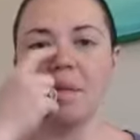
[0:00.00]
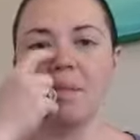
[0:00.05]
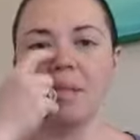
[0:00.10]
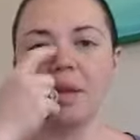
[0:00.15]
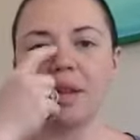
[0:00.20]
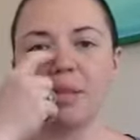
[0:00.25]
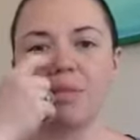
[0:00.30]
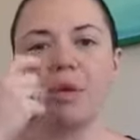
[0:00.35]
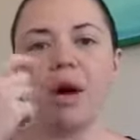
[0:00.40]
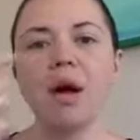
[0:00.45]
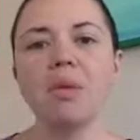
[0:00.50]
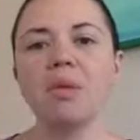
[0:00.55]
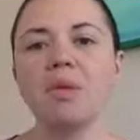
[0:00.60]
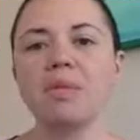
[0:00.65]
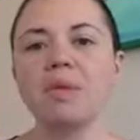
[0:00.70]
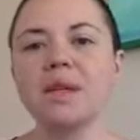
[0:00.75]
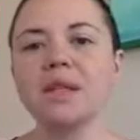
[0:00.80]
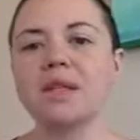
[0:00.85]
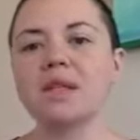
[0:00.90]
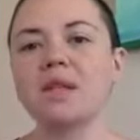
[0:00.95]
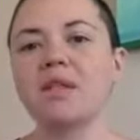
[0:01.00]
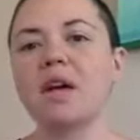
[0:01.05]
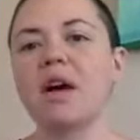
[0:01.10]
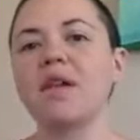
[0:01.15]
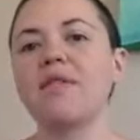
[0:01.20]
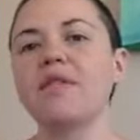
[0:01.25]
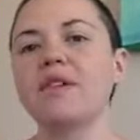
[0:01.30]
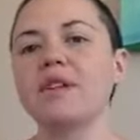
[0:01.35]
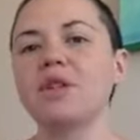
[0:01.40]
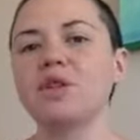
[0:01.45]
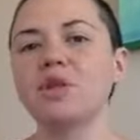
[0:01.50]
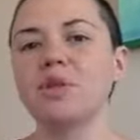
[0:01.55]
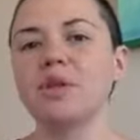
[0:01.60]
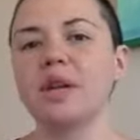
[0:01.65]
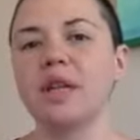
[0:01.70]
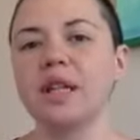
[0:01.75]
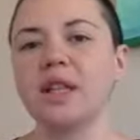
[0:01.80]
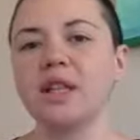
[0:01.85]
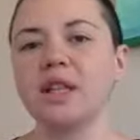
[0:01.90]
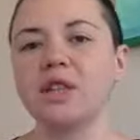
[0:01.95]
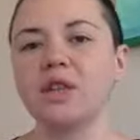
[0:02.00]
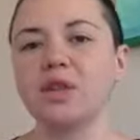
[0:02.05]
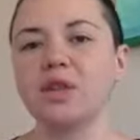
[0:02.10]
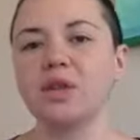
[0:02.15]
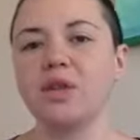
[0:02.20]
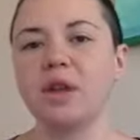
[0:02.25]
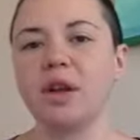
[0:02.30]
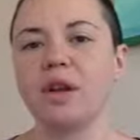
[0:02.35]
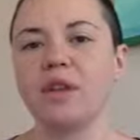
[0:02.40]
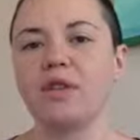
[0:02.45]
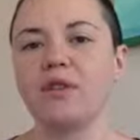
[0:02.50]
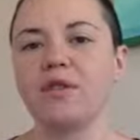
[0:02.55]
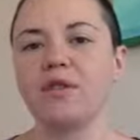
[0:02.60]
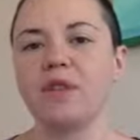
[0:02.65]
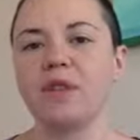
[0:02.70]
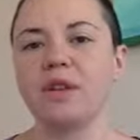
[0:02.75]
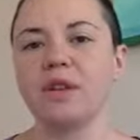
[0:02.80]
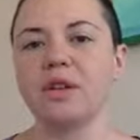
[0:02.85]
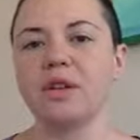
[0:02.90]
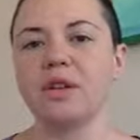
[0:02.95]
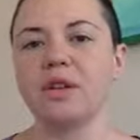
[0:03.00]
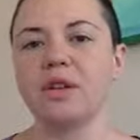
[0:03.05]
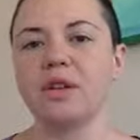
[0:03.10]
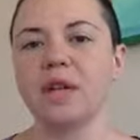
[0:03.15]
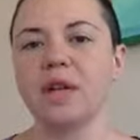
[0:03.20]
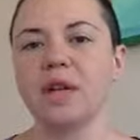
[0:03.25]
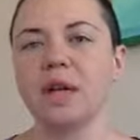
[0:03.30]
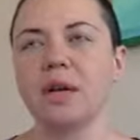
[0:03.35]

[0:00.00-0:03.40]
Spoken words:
But the problem is a lot of us who are in this creative field,